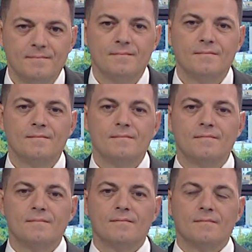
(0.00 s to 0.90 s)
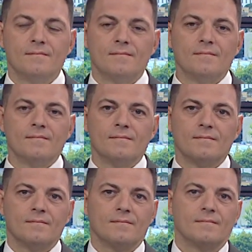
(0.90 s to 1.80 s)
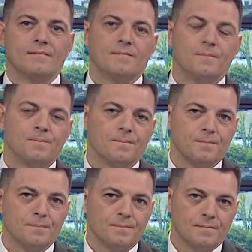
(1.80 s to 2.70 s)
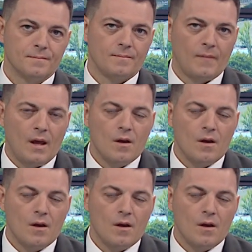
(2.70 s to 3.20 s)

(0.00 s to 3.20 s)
(silent)